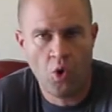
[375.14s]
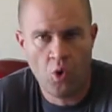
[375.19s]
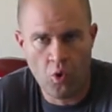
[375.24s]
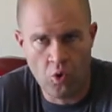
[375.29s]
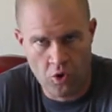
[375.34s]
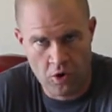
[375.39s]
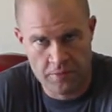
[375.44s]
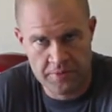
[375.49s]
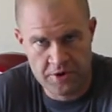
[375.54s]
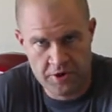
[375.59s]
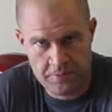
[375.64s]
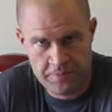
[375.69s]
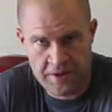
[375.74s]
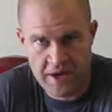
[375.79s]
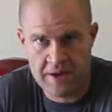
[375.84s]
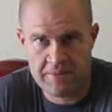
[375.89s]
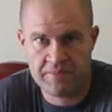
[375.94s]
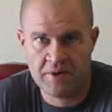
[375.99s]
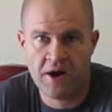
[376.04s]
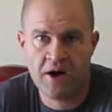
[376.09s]
Orbital
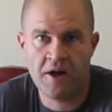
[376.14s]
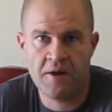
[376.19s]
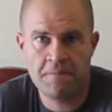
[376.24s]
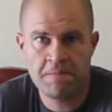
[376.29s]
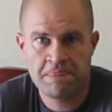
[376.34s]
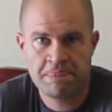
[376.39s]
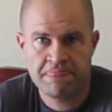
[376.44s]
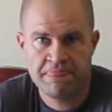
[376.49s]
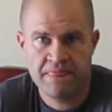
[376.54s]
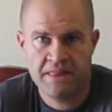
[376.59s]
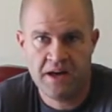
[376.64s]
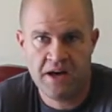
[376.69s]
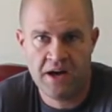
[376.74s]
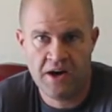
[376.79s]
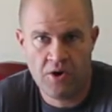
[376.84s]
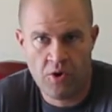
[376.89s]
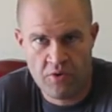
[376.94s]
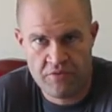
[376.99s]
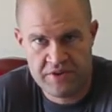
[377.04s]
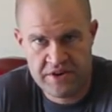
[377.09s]
Paintball
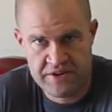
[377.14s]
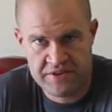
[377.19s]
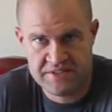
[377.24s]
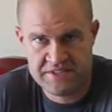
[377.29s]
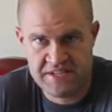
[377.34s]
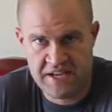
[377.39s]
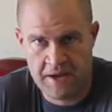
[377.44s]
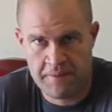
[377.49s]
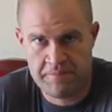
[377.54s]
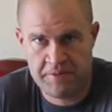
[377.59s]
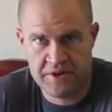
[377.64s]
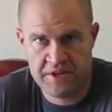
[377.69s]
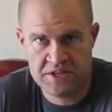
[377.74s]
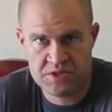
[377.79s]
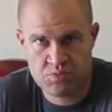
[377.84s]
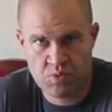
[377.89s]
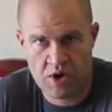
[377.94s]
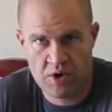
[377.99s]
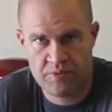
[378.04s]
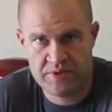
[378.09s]
uh, over here in Tampa
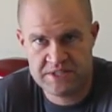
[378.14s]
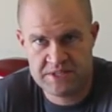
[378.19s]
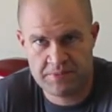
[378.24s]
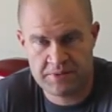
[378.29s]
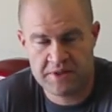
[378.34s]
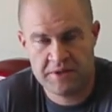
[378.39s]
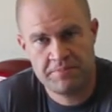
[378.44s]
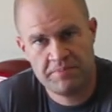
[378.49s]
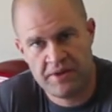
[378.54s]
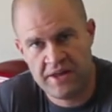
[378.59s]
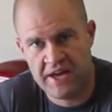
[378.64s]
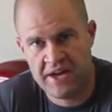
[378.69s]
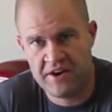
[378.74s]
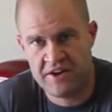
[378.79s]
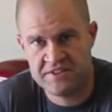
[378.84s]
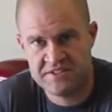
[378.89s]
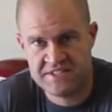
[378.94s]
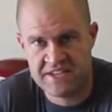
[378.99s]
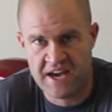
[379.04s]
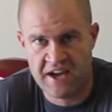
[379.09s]
is where we typically play out
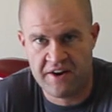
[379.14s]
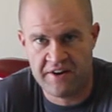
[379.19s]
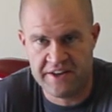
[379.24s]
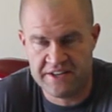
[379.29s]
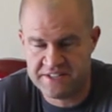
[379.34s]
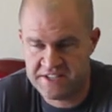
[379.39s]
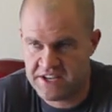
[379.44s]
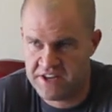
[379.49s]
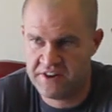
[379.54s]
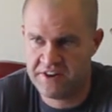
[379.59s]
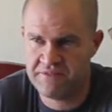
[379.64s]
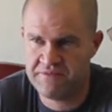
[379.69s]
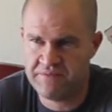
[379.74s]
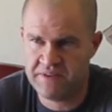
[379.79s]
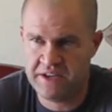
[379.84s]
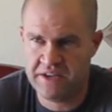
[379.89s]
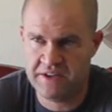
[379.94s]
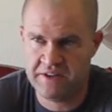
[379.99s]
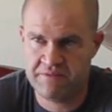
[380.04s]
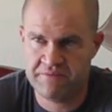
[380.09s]
on Saturdays. Here
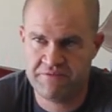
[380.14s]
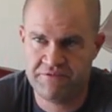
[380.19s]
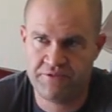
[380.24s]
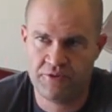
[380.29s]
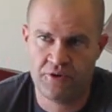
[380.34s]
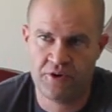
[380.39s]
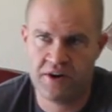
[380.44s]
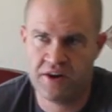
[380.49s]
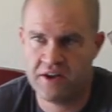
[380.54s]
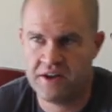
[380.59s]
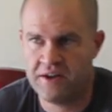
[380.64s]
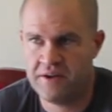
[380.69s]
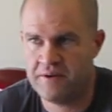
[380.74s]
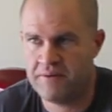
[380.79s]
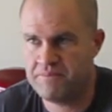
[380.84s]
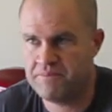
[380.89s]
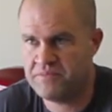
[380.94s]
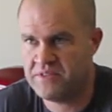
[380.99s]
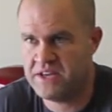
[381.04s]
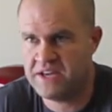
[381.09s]
in, in
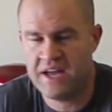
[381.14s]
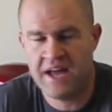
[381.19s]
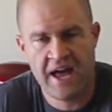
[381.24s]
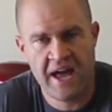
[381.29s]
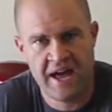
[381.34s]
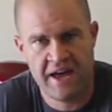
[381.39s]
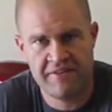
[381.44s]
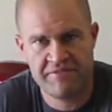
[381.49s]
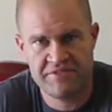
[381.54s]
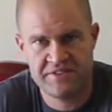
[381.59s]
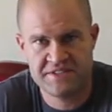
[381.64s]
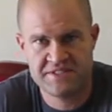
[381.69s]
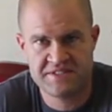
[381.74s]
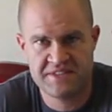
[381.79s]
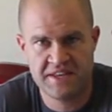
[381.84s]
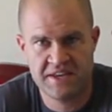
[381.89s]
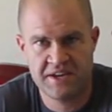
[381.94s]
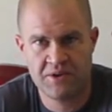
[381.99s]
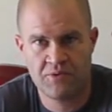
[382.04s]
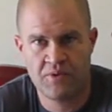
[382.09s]
Florida, they have this
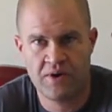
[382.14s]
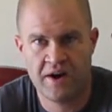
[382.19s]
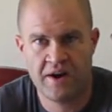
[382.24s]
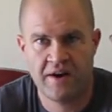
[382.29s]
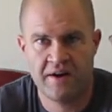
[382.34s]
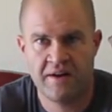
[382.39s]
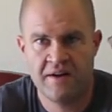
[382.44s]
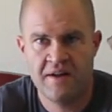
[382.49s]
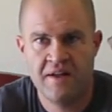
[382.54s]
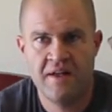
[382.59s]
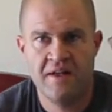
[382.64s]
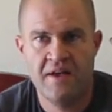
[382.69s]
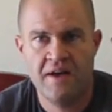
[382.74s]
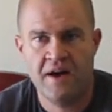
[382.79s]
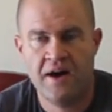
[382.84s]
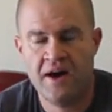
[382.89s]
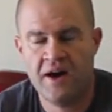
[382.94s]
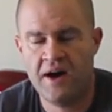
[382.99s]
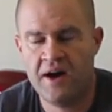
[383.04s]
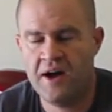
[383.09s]
thing where
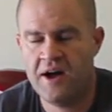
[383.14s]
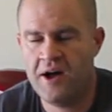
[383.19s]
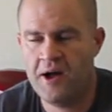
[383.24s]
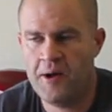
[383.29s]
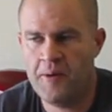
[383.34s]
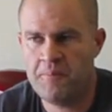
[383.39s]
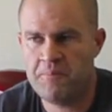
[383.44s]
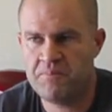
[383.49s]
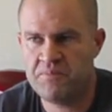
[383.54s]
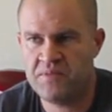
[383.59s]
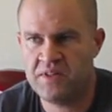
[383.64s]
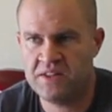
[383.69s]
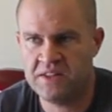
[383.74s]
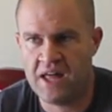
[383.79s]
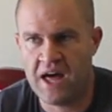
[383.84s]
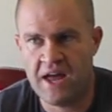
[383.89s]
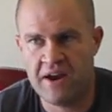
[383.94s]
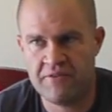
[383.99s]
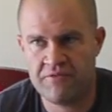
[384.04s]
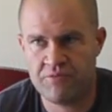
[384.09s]
um, a
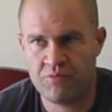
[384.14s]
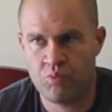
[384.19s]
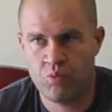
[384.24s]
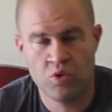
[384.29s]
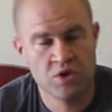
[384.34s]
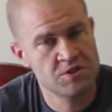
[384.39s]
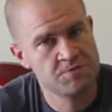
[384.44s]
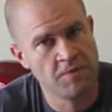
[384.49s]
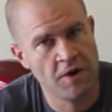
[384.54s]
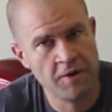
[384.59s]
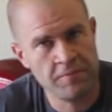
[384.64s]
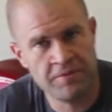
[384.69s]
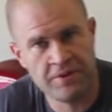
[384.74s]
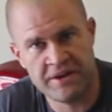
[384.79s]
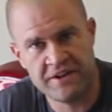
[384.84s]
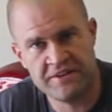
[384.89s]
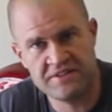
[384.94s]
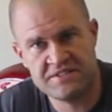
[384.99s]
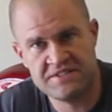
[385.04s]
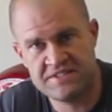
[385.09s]
lot of woods ball
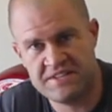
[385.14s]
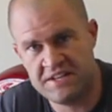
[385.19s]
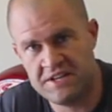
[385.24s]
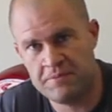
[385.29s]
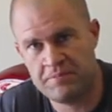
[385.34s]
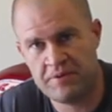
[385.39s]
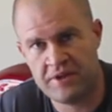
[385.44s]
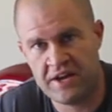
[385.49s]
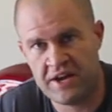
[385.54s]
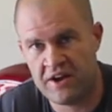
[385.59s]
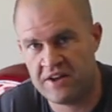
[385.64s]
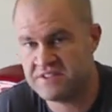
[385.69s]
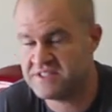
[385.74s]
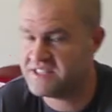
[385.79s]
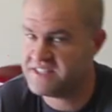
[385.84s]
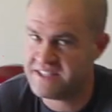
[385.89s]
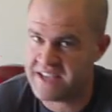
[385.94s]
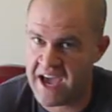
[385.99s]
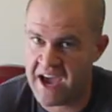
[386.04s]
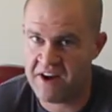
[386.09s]
players tend to play on
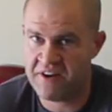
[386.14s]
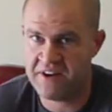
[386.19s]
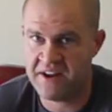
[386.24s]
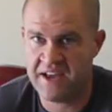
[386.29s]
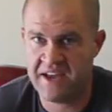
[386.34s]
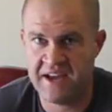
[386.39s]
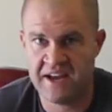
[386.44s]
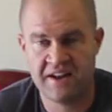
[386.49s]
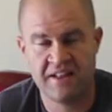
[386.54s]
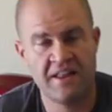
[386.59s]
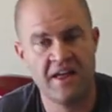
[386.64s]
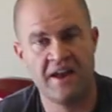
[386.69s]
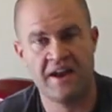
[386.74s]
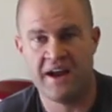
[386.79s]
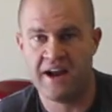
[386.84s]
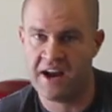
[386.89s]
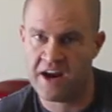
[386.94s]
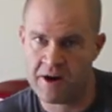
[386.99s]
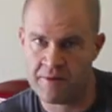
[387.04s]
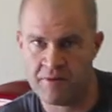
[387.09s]
Saturday, and a lot
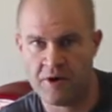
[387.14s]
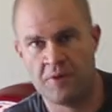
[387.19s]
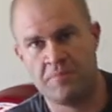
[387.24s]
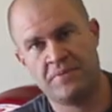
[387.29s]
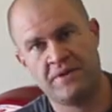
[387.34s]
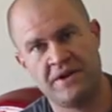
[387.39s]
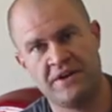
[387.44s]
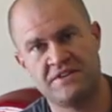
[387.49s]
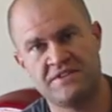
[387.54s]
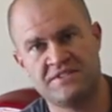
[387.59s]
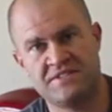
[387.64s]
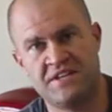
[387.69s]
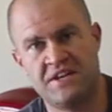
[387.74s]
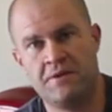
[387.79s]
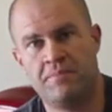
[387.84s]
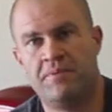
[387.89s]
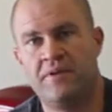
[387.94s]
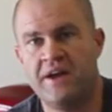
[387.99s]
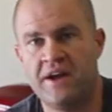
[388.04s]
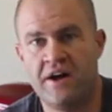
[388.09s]
of airball players tend
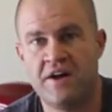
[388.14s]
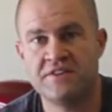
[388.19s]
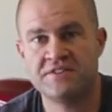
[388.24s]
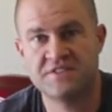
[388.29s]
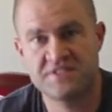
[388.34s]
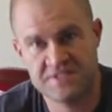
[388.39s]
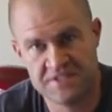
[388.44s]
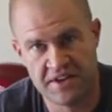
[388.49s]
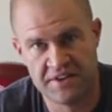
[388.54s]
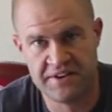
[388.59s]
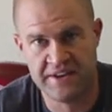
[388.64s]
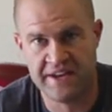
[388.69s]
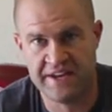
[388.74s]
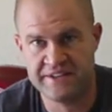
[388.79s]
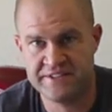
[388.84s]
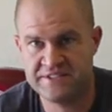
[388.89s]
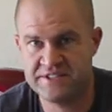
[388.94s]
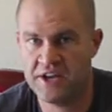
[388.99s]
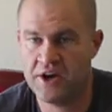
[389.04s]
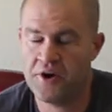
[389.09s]
to play on
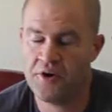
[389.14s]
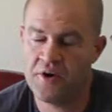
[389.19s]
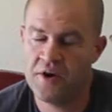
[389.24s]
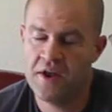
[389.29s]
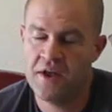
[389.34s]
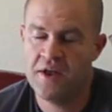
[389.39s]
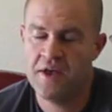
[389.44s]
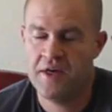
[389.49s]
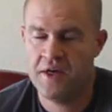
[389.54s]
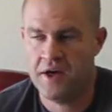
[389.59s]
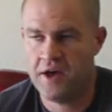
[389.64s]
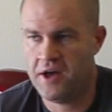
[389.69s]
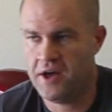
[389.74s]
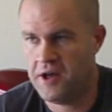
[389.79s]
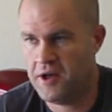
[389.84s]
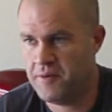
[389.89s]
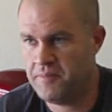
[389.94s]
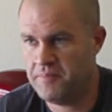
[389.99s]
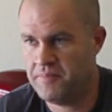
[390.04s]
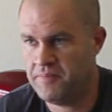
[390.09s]
Sunday. So
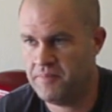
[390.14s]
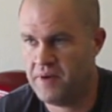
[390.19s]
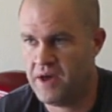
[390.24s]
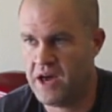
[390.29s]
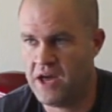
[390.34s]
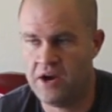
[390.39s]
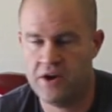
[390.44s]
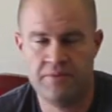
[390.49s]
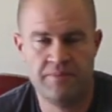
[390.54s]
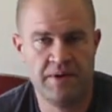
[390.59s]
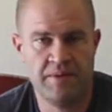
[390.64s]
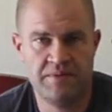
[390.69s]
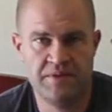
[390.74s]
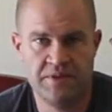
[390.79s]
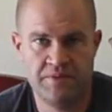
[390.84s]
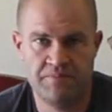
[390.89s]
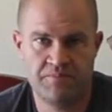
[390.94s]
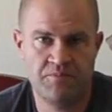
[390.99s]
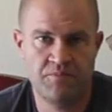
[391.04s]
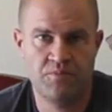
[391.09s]
um, I don't know, maybe
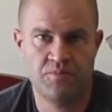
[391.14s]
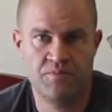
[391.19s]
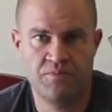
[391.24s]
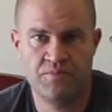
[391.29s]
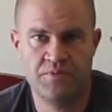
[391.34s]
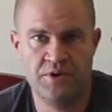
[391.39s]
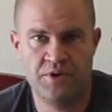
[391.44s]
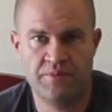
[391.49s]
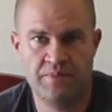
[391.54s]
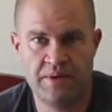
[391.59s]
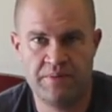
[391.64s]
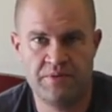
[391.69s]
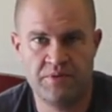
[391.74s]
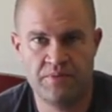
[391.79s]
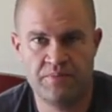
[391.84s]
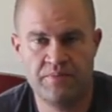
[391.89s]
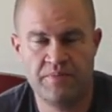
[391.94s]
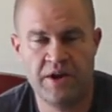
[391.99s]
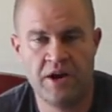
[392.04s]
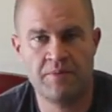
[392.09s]
the you know maybe
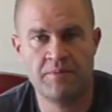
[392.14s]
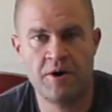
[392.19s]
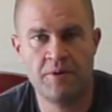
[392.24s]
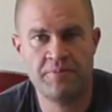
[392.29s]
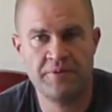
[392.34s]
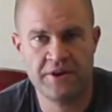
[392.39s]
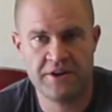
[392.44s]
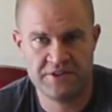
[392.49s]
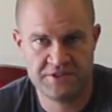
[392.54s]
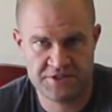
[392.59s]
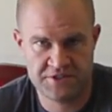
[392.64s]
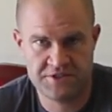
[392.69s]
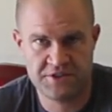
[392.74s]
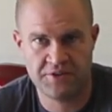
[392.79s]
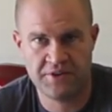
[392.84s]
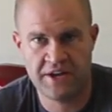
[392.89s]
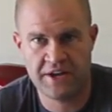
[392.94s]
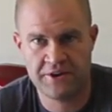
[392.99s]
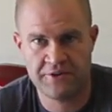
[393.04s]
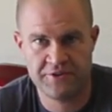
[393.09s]
the airball players just
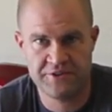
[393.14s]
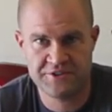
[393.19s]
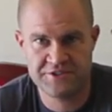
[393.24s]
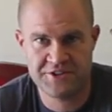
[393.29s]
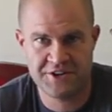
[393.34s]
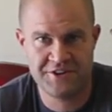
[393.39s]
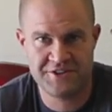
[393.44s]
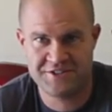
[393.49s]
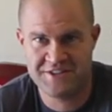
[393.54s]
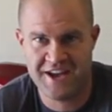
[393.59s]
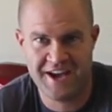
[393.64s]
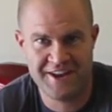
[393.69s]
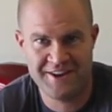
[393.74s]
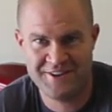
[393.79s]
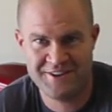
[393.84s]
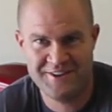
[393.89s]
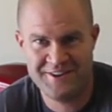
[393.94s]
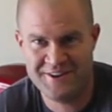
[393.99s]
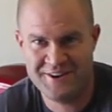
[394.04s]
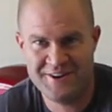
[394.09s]
don't like going to church. I
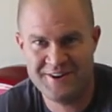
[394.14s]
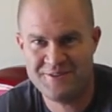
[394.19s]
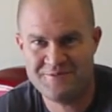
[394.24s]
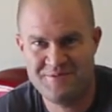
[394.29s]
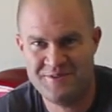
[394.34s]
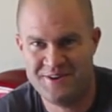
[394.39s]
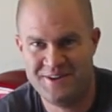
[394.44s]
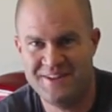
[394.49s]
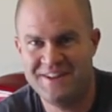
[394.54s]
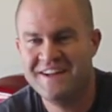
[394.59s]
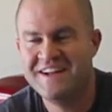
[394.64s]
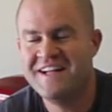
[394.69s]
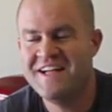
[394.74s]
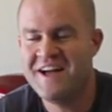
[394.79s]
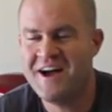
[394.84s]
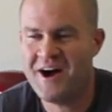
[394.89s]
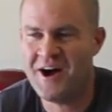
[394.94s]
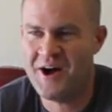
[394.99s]
don't know, but.